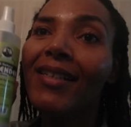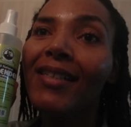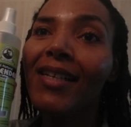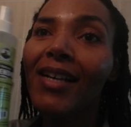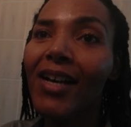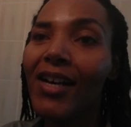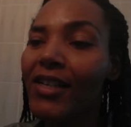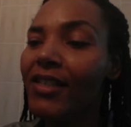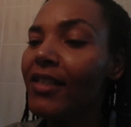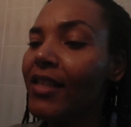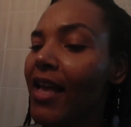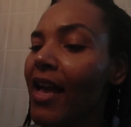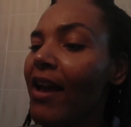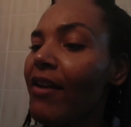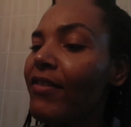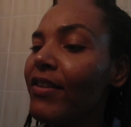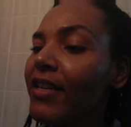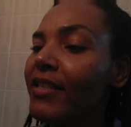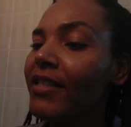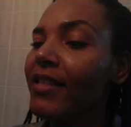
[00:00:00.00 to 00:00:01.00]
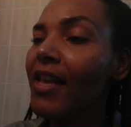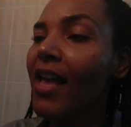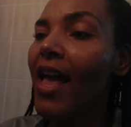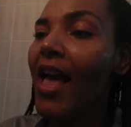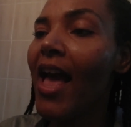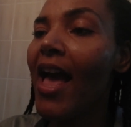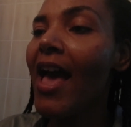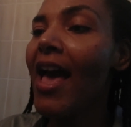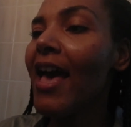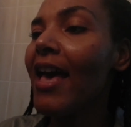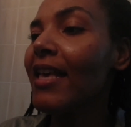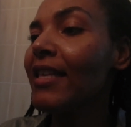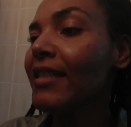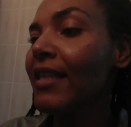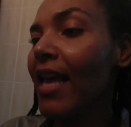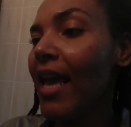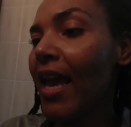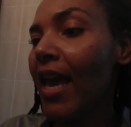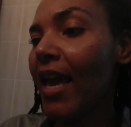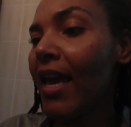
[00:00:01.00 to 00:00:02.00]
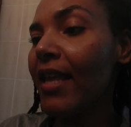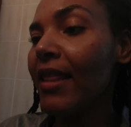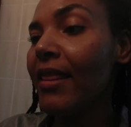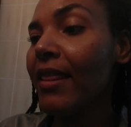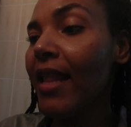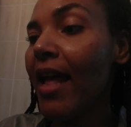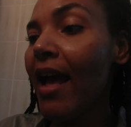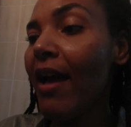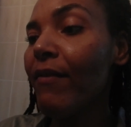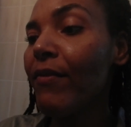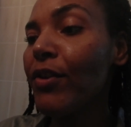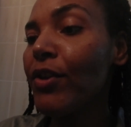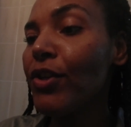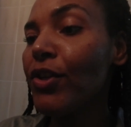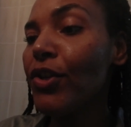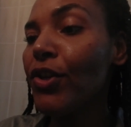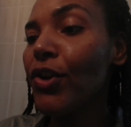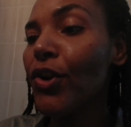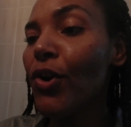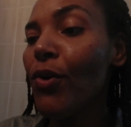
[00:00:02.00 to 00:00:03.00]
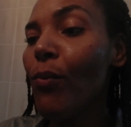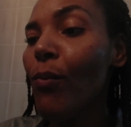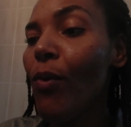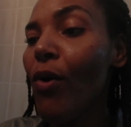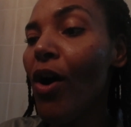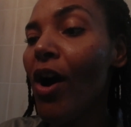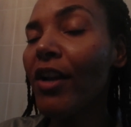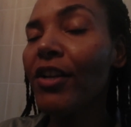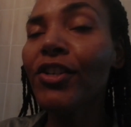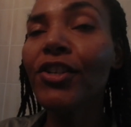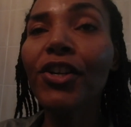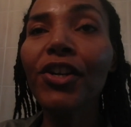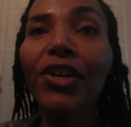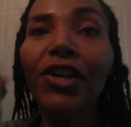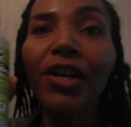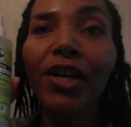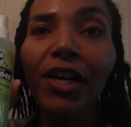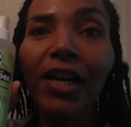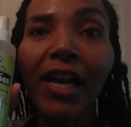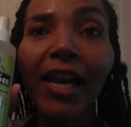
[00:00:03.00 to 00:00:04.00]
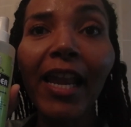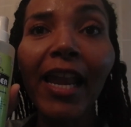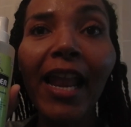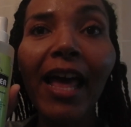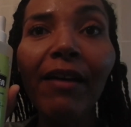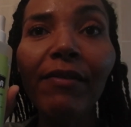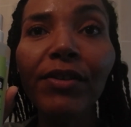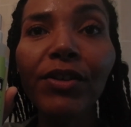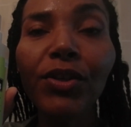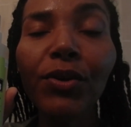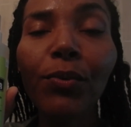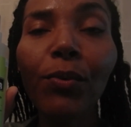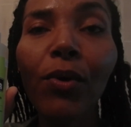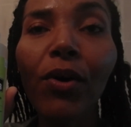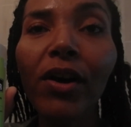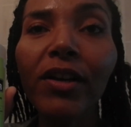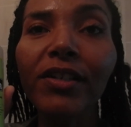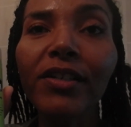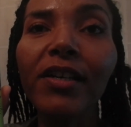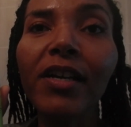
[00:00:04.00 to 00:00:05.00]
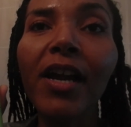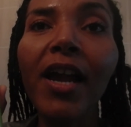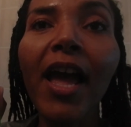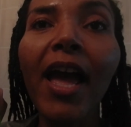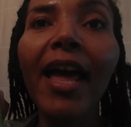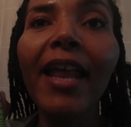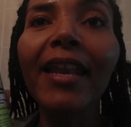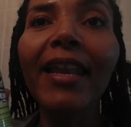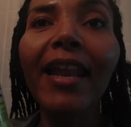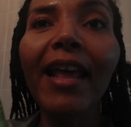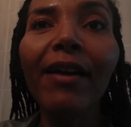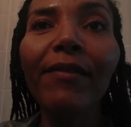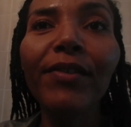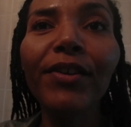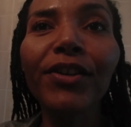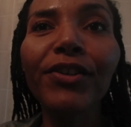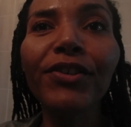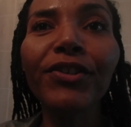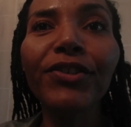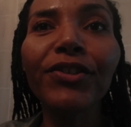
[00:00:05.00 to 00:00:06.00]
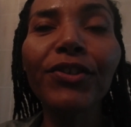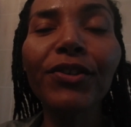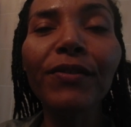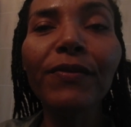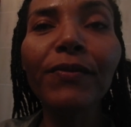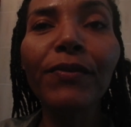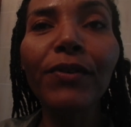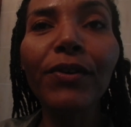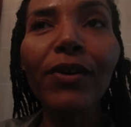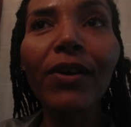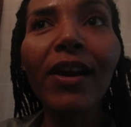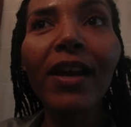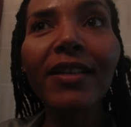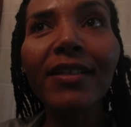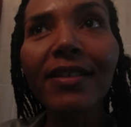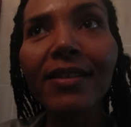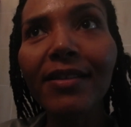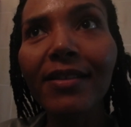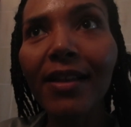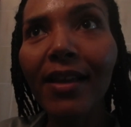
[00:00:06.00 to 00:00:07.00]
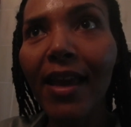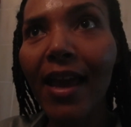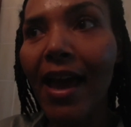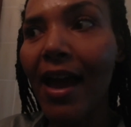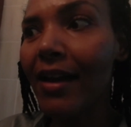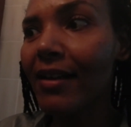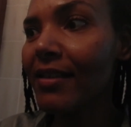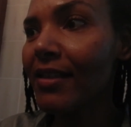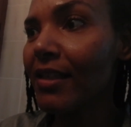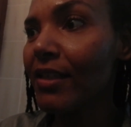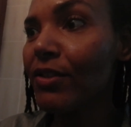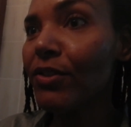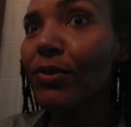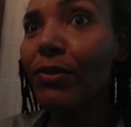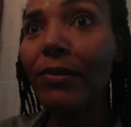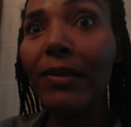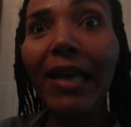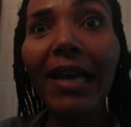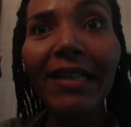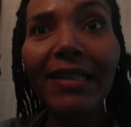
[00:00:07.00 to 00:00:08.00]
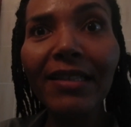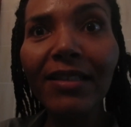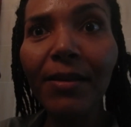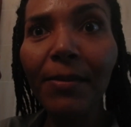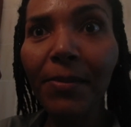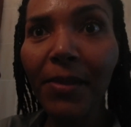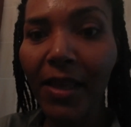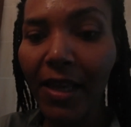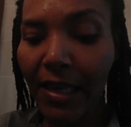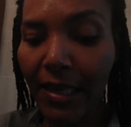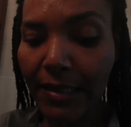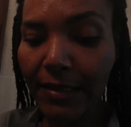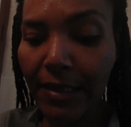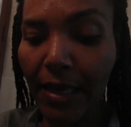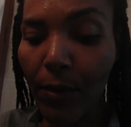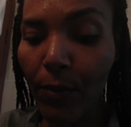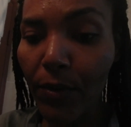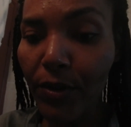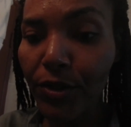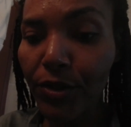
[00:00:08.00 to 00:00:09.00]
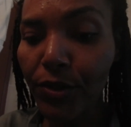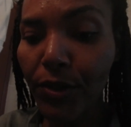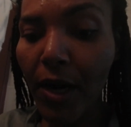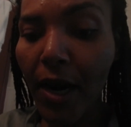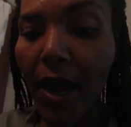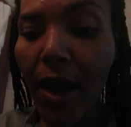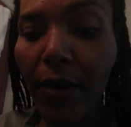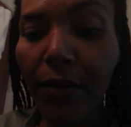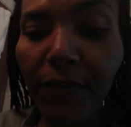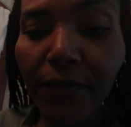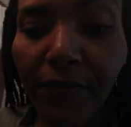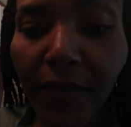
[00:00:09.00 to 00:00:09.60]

Uncle Harry's has a lavender water. And lavender is good for cystic acne. So that's something else I want to try out.